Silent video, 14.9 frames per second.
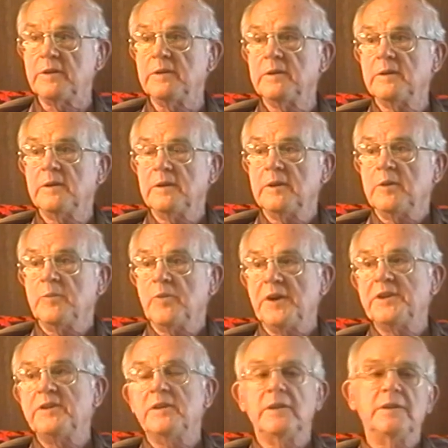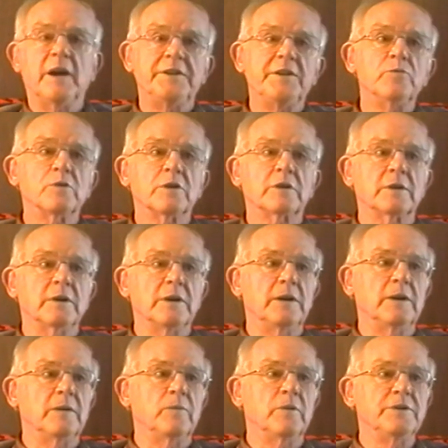from Hamilton. There the, uh, yeah, okay. So I did, I
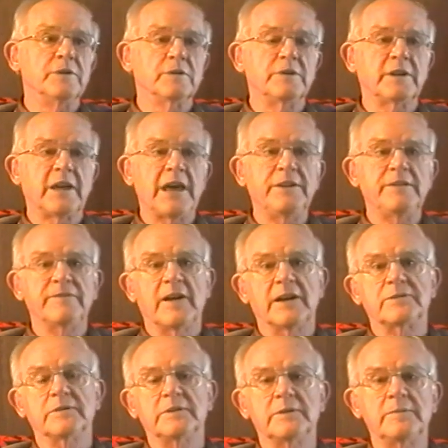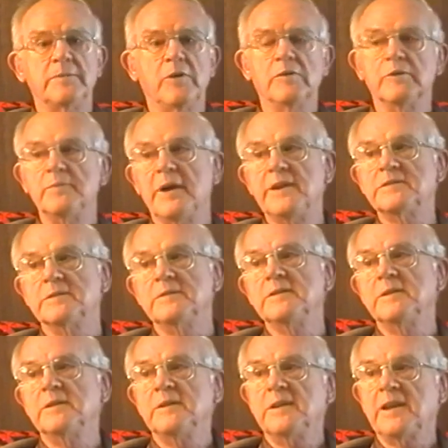did work uh, one year in a cannon factory in,
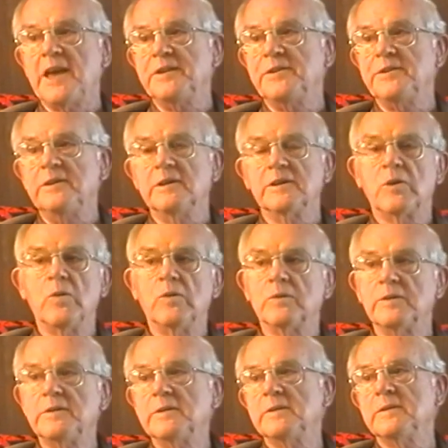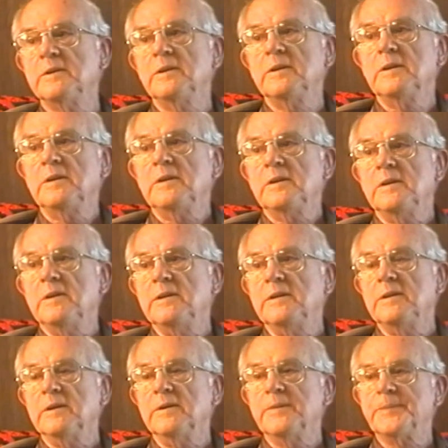over in Mason, canning uh, corn.
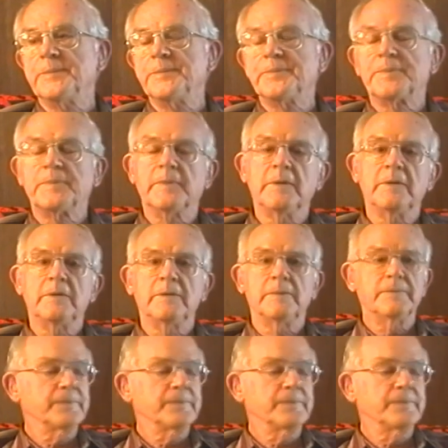And, uh,